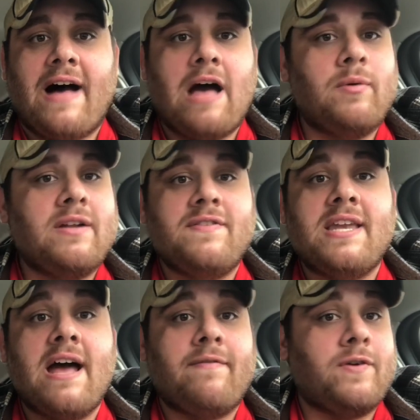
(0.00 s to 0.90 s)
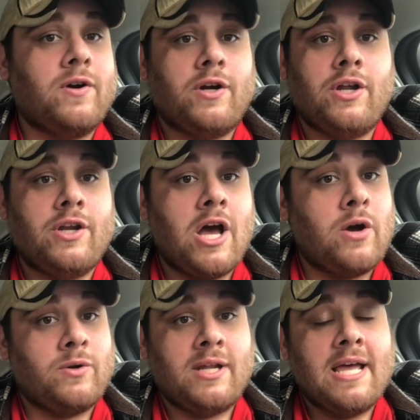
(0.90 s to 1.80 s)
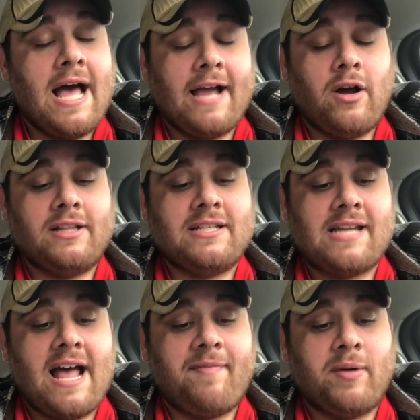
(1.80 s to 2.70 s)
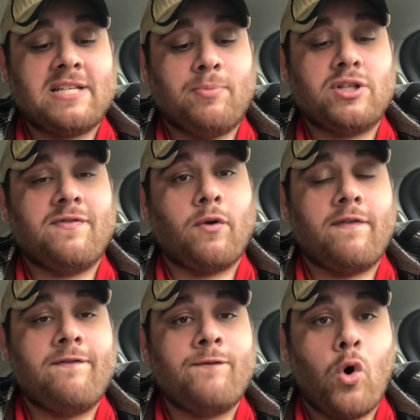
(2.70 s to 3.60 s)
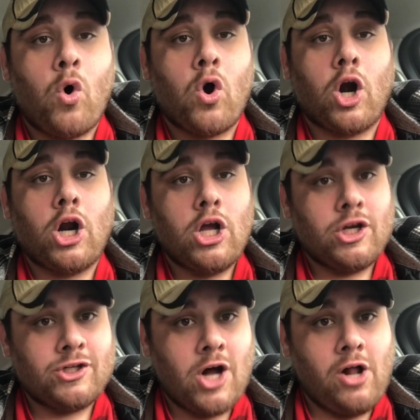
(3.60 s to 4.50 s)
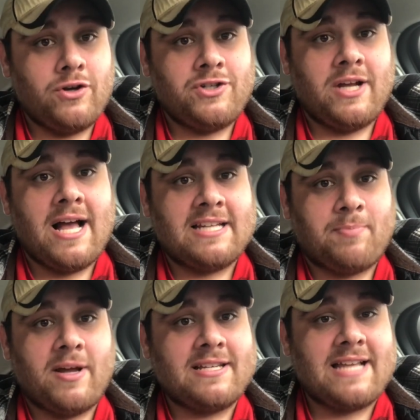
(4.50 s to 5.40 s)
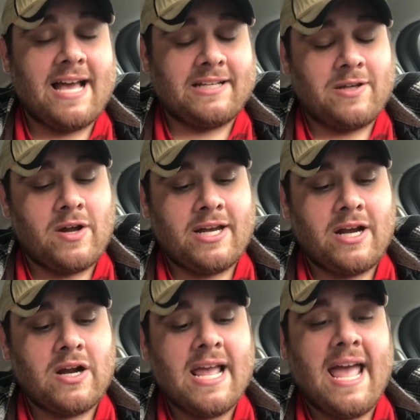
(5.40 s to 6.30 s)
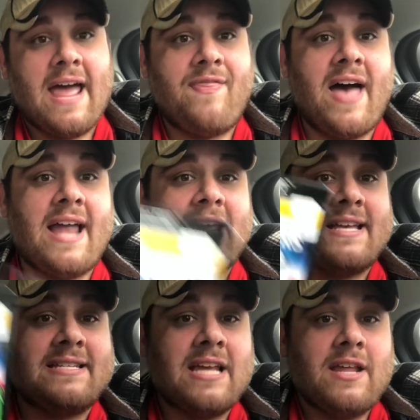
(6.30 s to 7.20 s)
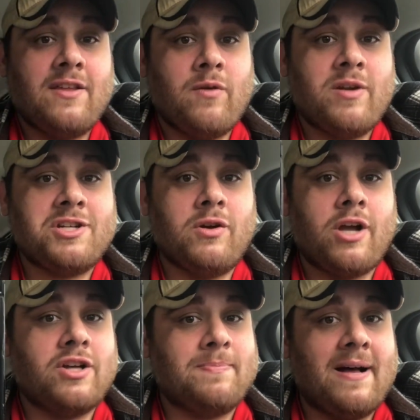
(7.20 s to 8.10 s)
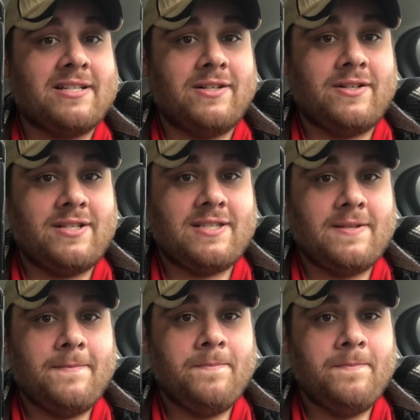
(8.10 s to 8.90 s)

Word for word: I would have never known. I got this at Half Price Books for 4 dollars you guys price tags on it here and that is the original ghostbusters